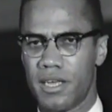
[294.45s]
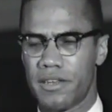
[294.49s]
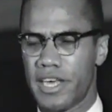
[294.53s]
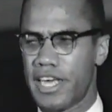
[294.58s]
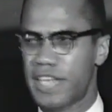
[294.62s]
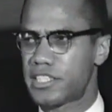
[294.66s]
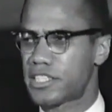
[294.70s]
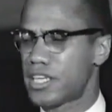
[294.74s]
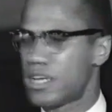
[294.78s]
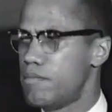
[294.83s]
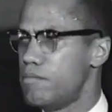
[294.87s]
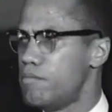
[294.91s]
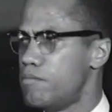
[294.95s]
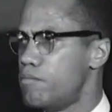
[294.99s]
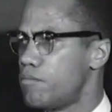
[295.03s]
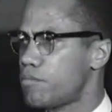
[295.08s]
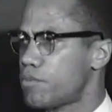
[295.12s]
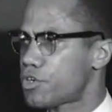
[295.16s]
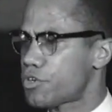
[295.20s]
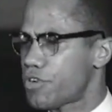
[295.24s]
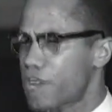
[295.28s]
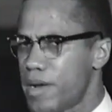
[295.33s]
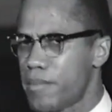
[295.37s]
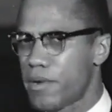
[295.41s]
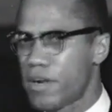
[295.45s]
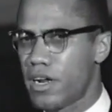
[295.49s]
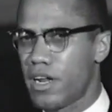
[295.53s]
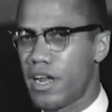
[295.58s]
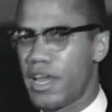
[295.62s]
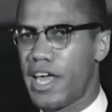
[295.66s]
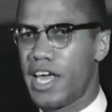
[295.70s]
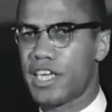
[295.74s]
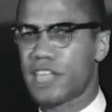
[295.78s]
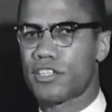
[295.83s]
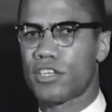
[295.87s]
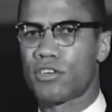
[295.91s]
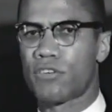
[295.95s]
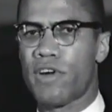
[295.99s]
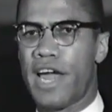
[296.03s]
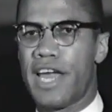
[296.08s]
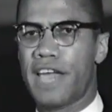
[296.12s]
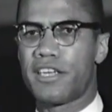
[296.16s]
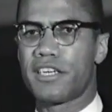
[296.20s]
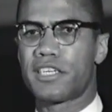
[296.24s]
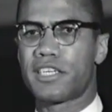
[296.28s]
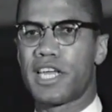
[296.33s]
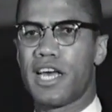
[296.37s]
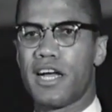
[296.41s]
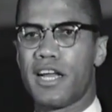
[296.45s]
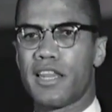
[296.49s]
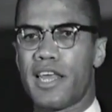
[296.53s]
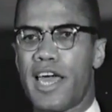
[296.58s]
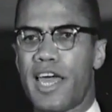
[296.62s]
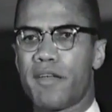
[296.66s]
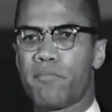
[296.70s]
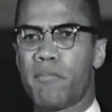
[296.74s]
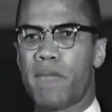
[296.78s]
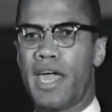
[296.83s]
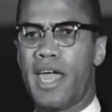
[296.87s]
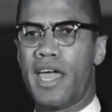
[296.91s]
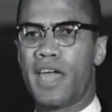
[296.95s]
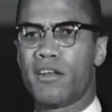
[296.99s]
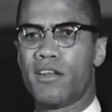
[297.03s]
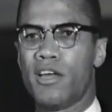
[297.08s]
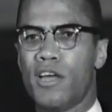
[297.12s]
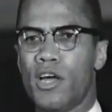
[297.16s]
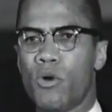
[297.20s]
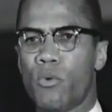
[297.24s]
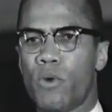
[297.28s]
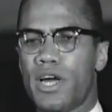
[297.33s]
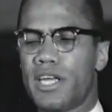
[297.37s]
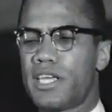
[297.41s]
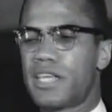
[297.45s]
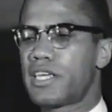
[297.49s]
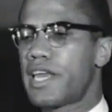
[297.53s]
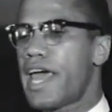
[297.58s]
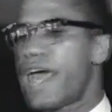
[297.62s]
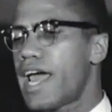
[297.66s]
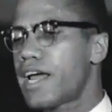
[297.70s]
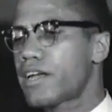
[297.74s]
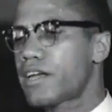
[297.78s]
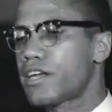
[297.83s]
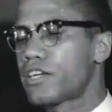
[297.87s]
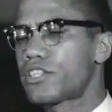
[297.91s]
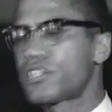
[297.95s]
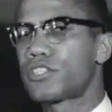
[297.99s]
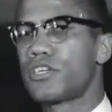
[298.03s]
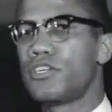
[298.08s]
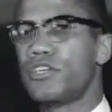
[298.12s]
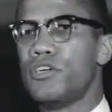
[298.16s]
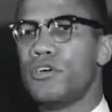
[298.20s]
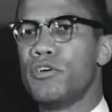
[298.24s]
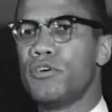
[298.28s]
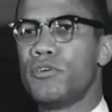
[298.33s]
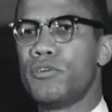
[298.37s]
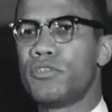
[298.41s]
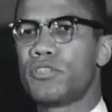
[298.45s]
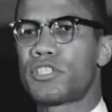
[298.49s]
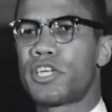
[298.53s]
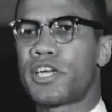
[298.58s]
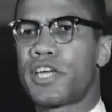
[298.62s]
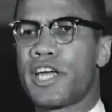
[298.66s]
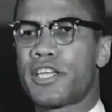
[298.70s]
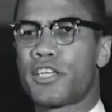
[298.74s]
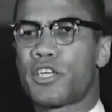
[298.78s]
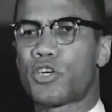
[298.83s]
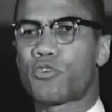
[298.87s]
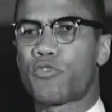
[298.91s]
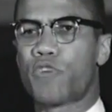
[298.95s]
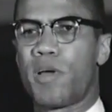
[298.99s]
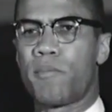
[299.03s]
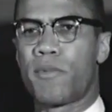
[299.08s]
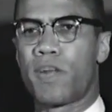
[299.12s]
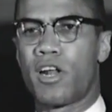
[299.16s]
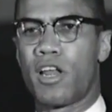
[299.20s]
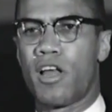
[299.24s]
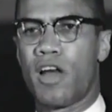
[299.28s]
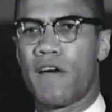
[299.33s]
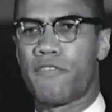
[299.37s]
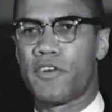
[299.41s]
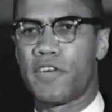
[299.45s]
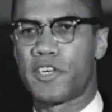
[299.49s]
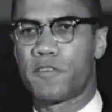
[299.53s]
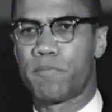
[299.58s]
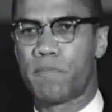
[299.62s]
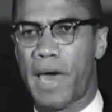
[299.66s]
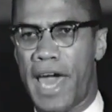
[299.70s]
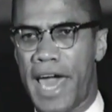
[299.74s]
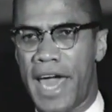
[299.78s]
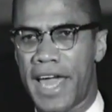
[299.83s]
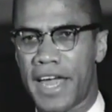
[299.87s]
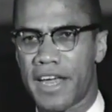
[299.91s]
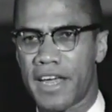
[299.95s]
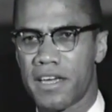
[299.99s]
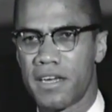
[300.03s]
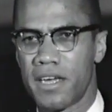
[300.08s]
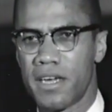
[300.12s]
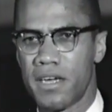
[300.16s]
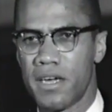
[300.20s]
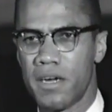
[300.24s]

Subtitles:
that some criminal has the right to tell that man what tactics to use to get the criminal off his back.